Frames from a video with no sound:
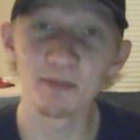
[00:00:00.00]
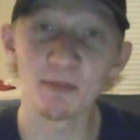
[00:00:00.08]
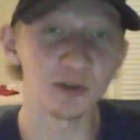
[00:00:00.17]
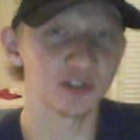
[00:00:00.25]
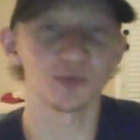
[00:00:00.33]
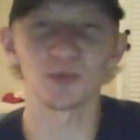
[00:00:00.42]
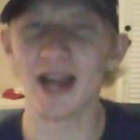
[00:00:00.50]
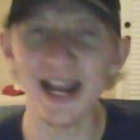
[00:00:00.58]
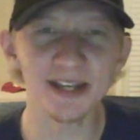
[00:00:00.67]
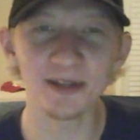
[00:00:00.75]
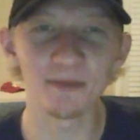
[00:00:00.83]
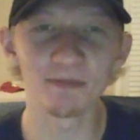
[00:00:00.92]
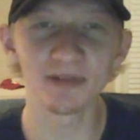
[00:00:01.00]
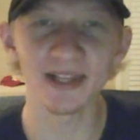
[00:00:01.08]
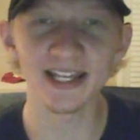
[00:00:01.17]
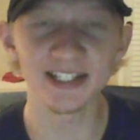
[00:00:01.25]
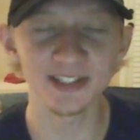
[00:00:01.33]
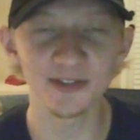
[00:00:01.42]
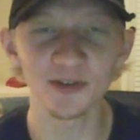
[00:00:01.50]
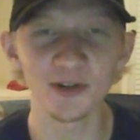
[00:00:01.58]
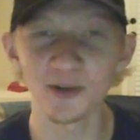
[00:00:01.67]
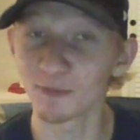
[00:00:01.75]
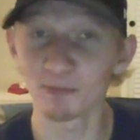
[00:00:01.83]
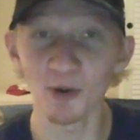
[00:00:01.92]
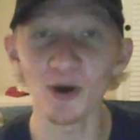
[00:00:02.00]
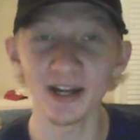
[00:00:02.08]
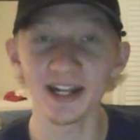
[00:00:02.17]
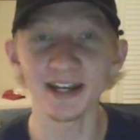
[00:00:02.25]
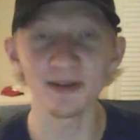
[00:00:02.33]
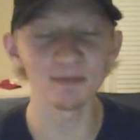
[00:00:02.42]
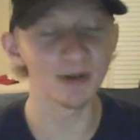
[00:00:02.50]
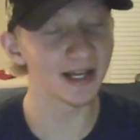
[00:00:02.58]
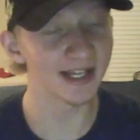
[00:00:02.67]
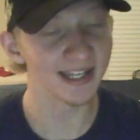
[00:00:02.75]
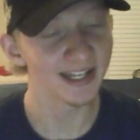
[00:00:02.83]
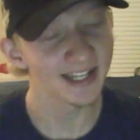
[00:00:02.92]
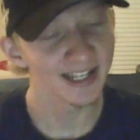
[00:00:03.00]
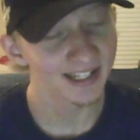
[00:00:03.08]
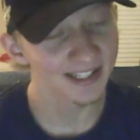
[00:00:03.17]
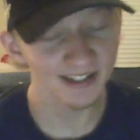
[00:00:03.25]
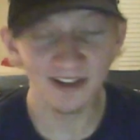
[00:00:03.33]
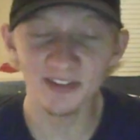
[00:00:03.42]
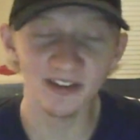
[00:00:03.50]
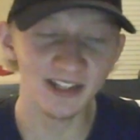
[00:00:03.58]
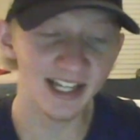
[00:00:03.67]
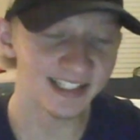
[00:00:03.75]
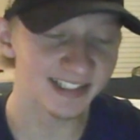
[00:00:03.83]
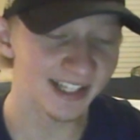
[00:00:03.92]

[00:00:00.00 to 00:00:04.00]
most random place you could have put it, but nonetheless,